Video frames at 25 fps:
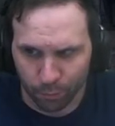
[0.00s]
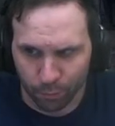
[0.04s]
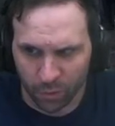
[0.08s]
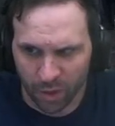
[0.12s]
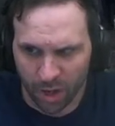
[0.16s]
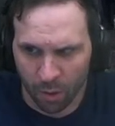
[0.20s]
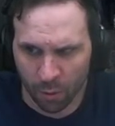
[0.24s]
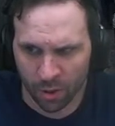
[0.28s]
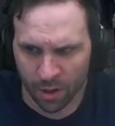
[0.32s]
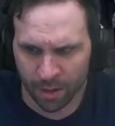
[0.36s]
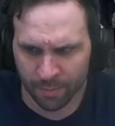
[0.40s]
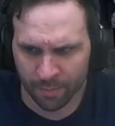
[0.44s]

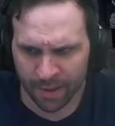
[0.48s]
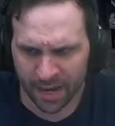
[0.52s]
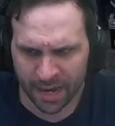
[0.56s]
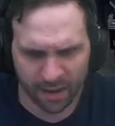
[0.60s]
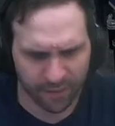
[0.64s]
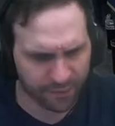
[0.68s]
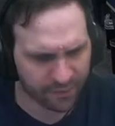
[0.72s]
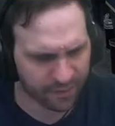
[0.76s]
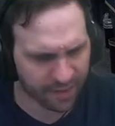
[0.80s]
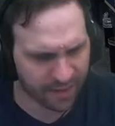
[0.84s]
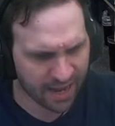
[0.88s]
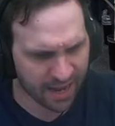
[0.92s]
What about a
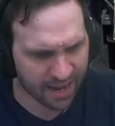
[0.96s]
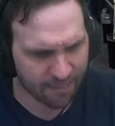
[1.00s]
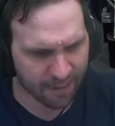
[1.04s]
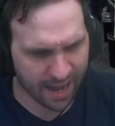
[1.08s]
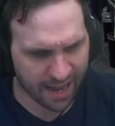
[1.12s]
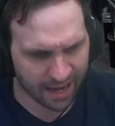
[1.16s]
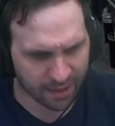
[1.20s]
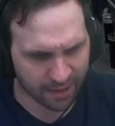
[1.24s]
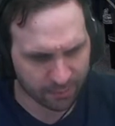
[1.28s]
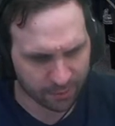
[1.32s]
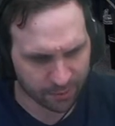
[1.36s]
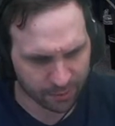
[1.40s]

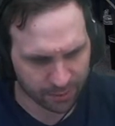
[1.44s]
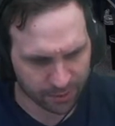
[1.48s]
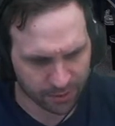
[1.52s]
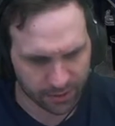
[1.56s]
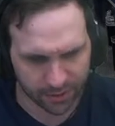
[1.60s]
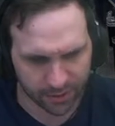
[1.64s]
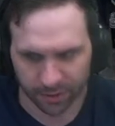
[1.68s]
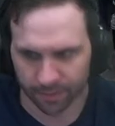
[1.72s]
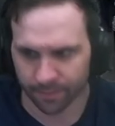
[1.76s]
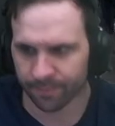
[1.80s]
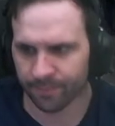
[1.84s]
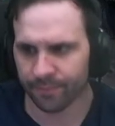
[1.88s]
flyback
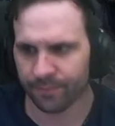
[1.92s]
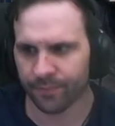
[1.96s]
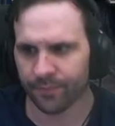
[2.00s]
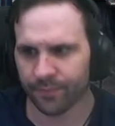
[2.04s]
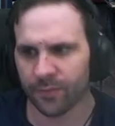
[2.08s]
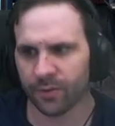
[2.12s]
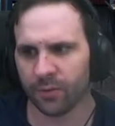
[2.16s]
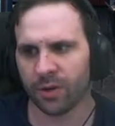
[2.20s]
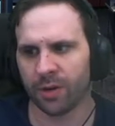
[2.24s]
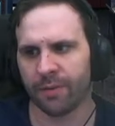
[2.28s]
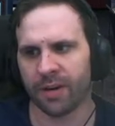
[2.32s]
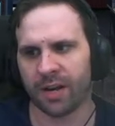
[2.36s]
booster?
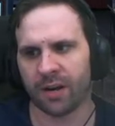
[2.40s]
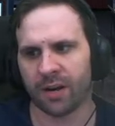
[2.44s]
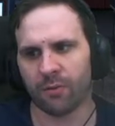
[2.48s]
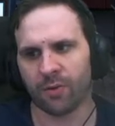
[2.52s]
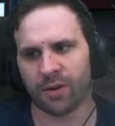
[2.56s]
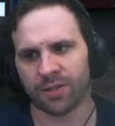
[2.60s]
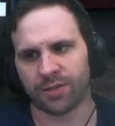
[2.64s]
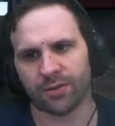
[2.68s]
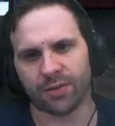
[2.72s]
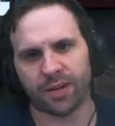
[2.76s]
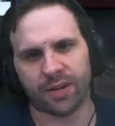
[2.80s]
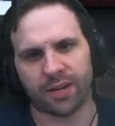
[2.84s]
What about a
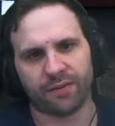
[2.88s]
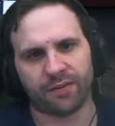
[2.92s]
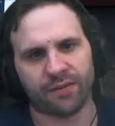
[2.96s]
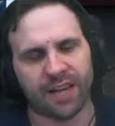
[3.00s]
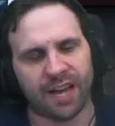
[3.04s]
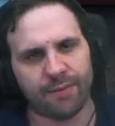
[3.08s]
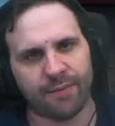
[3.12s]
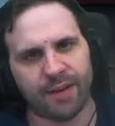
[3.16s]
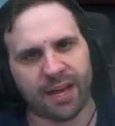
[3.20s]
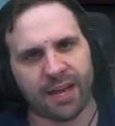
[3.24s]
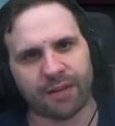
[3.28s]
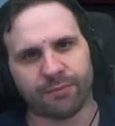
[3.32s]
once around
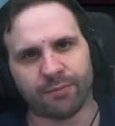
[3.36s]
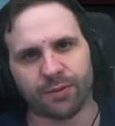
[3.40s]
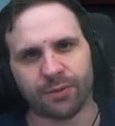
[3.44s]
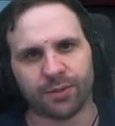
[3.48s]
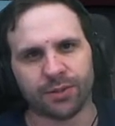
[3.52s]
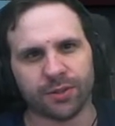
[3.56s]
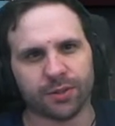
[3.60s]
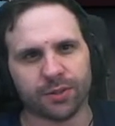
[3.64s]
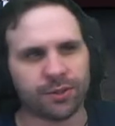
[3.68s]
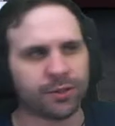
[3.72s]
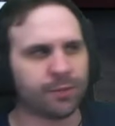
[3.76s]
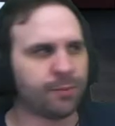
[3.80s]
flyback
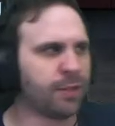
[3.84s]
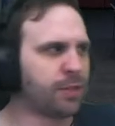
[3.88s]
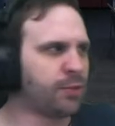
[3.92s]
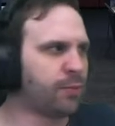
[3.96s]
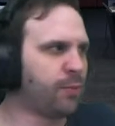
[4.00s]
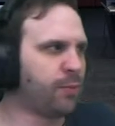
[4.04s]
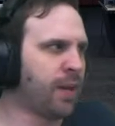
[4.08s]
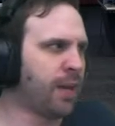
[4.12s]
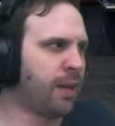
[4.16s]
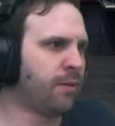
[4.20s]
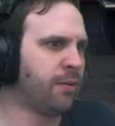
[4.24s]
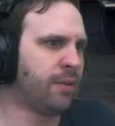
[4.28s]
booster? Smirks,
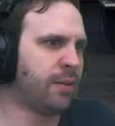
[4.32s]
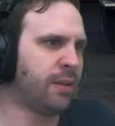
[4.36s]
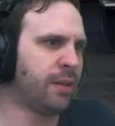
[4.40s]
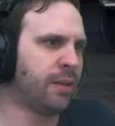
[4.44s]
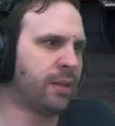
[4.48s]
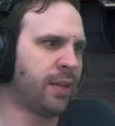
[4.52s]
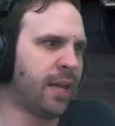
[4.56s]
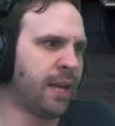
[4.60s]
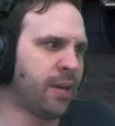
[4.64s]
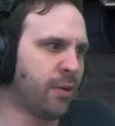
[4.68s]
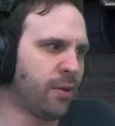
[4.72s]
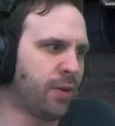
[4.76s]
why?
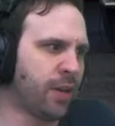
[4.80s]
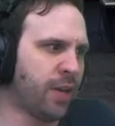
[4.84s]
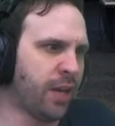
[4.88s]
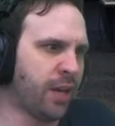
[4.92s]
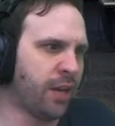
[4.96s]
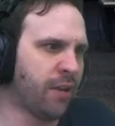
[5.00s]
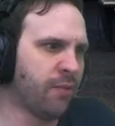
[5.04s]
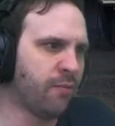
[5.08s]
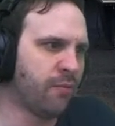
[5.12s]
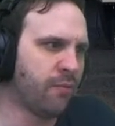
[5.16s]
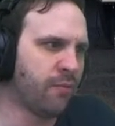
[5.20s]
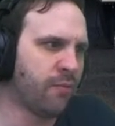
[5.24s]
Like,
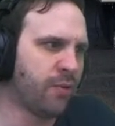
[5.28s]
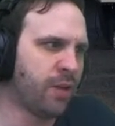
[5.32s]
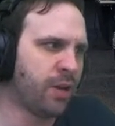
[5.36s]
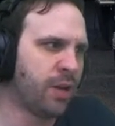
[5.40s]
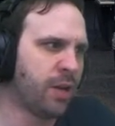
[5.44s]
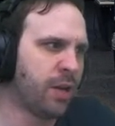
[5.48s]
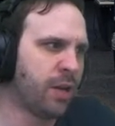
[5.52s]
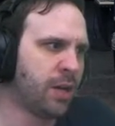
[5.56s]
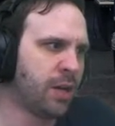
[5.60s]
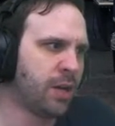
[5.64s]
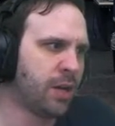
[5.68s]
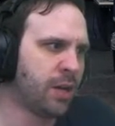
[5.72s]
okay.
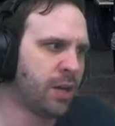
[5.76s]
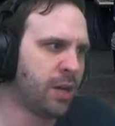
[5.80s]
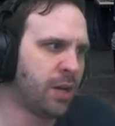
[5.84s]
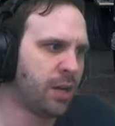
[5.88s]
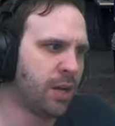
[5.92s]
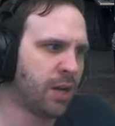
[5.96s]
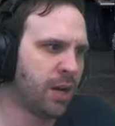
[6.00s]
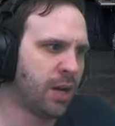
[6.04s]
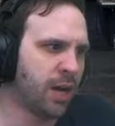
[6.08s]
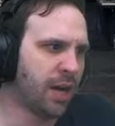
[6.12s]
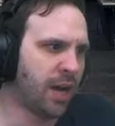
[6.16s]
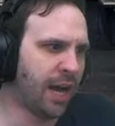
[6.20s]

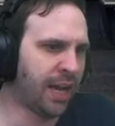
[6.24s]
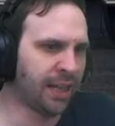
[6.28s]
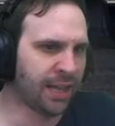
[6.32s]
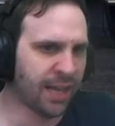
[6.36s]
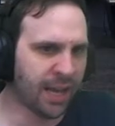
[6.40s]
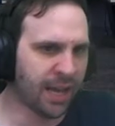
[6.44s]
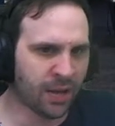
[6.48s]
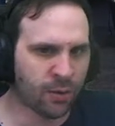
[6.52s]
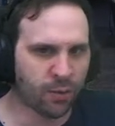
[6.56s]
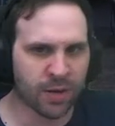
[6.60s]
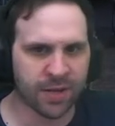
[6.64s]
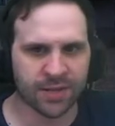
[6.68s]
I
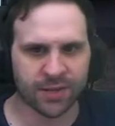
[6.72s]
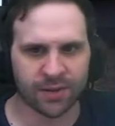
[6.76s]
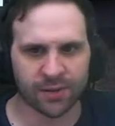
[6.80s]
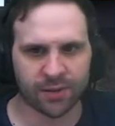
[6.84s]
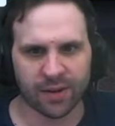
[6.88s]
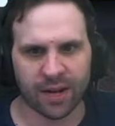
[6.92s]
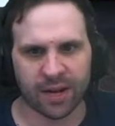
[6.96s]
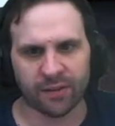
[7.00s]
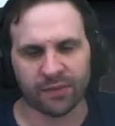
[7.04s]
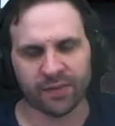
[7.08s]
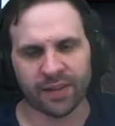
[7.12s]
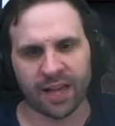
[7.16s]
like once
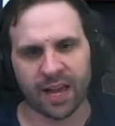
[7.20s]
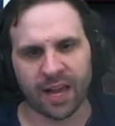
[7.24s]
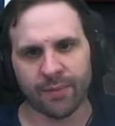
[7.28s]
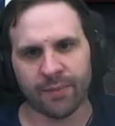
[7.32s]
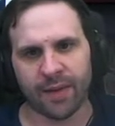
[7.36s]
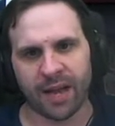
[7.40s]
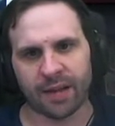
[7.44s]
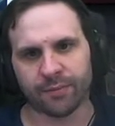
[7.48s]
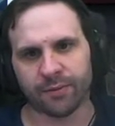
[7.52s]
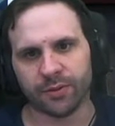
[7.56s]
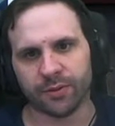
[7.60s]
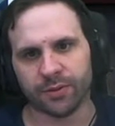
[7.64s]
around
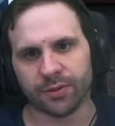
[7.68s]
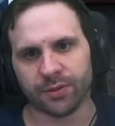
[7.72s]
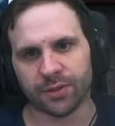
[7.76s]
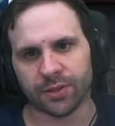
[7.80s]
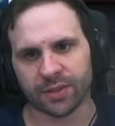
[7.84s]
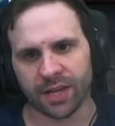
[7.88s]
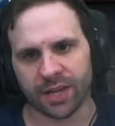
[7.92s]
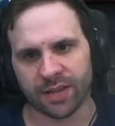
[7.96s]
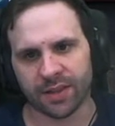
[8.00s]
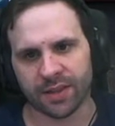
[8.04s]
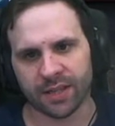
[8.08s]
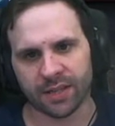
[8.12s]
flyback
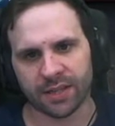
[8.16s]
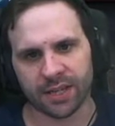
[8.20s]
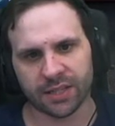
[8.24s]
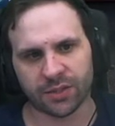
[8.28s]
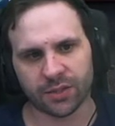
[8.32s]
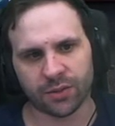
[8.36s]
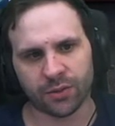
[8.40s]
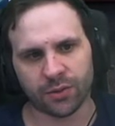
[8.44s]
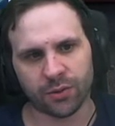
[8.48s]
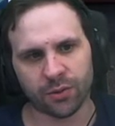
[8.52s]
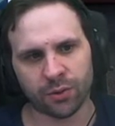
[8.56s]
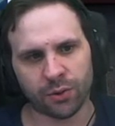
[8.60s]
boosters. I think
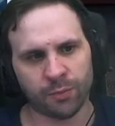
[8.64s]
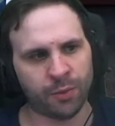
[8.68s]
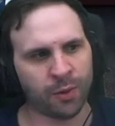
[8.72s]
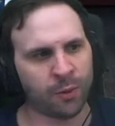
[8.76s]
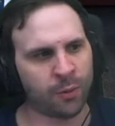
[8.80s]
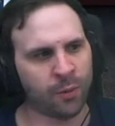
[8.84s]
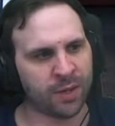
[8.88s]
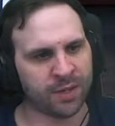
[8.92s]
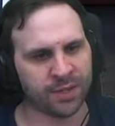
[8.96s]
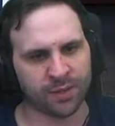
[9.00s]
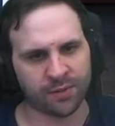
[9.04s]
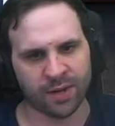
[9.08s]
that's cool. But
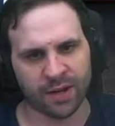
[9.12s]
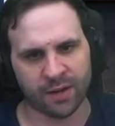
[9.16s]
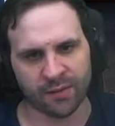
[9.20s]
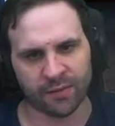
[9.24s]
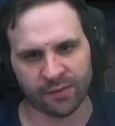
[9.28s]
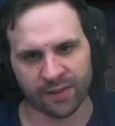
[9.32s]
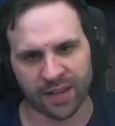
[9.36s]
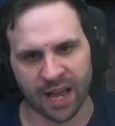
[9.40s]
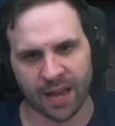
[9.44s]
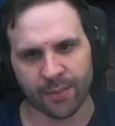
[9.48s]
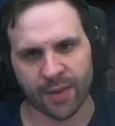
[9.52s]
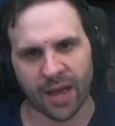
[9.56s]
once around
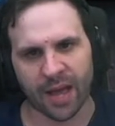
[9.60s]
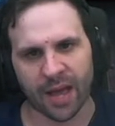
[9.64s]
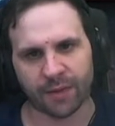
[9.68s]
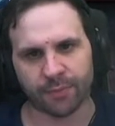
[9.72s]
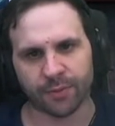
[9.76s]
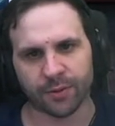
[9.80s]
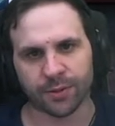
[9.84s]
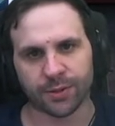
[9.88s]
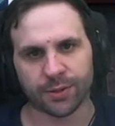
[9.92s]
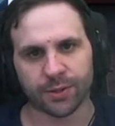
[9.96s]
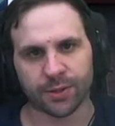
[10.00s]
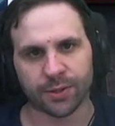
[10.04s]
flyback
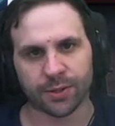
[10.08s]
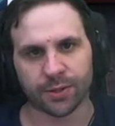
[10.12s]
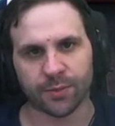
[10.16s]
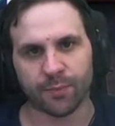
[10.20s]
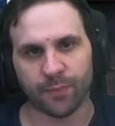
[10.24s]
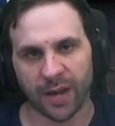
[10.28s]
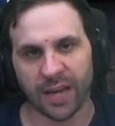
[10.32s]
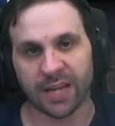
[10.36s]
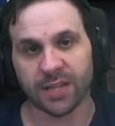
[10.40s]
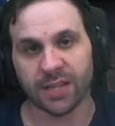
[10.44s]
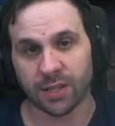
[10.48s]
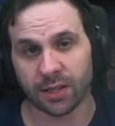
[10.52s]
boosters
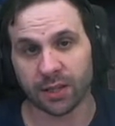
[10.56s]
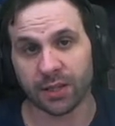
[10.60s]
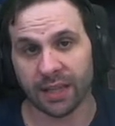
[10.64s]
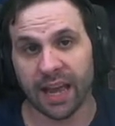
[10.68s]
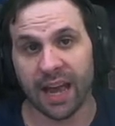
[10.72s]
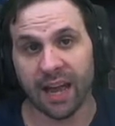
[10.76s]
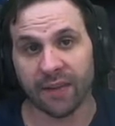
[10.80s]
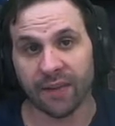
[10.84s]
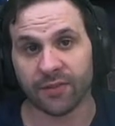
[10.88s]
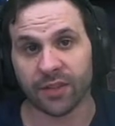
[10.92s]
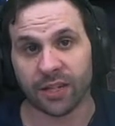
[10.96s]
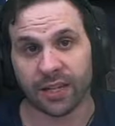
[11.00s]
basically
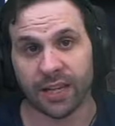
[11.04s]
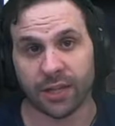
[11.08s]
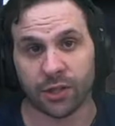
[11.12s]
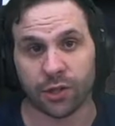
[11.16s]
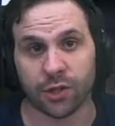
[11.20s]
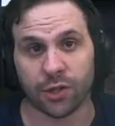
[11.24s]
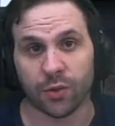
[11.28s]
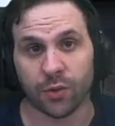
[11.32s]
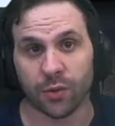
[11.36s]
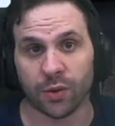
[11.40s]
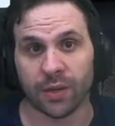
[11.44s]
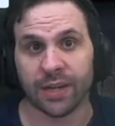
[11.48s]
have to get
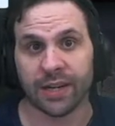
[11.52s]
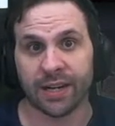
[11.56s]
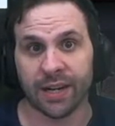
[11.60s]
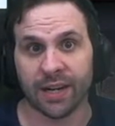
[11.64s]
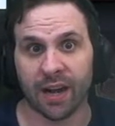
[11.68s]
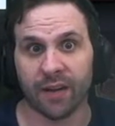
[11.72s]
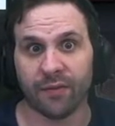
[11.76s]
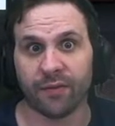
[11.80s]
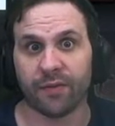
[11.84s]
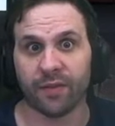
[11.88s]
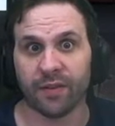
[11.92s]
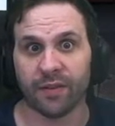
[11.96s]
you
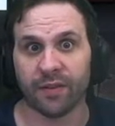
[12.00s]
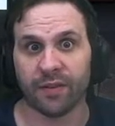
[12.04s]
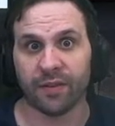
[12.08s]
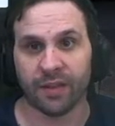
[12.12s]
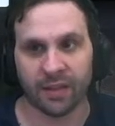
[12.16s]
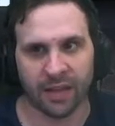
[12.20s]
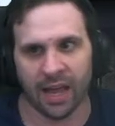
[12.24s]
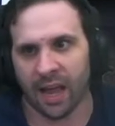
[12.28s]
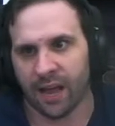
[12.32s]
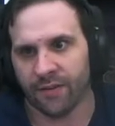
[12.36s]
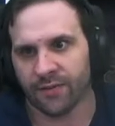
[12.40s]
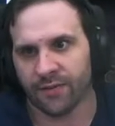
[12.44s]
enough.
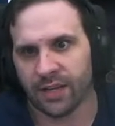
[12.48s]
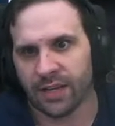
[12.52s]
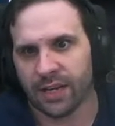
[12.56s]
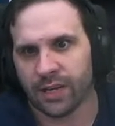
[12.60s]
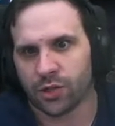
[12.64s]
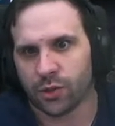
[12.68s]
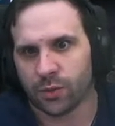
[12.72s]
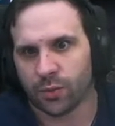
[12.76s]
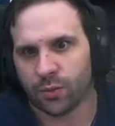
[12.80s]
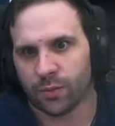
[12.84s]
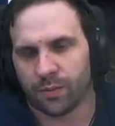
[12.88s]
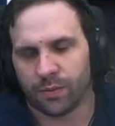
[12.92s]
They have to
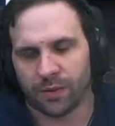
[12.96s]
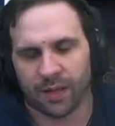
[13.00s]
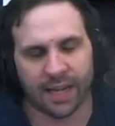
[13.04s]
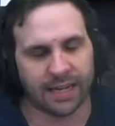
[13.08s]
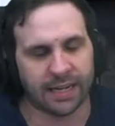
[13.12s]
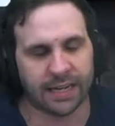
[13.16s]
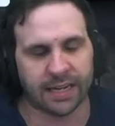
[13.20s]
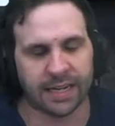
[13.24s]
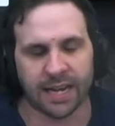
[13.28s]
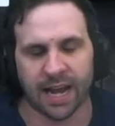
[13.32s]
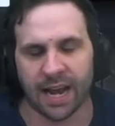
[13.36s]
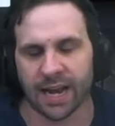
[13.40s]
get you
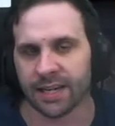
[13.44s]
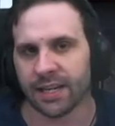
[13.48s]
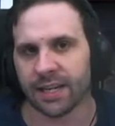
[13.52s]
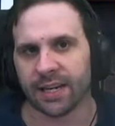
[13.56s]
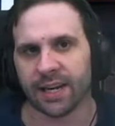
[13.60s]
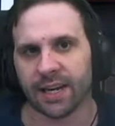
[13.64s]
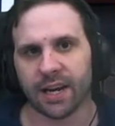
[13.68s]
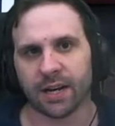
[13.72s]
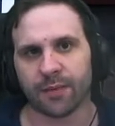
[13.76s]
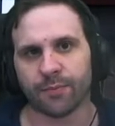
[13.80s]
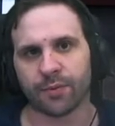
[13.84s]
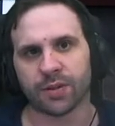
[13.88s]
like
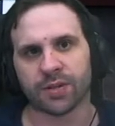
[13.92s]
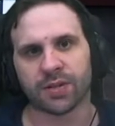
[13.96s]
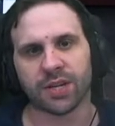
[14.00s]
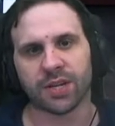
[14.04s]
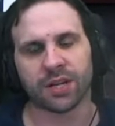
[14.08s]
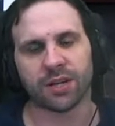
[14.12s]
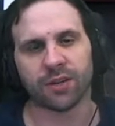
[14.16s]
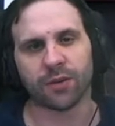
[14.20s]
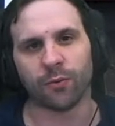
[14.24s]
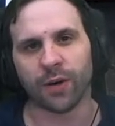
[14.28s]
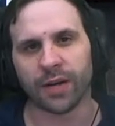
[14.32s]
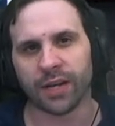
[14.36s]
99%
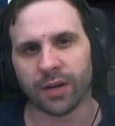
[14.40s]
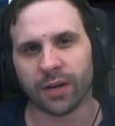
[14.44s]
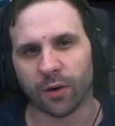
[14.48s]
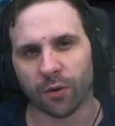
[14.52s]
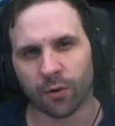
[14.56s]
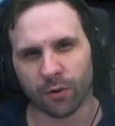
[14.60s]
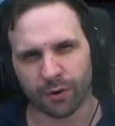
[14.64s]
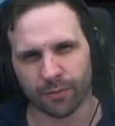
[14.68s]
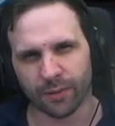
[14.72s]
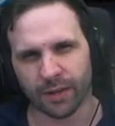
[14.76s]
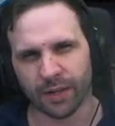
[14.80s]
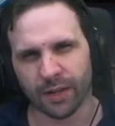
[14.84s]
of the way to
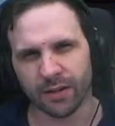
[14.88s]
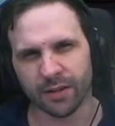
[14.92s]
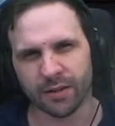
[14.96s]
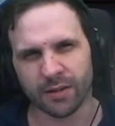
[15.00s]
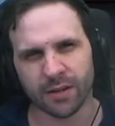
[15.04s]
orbit.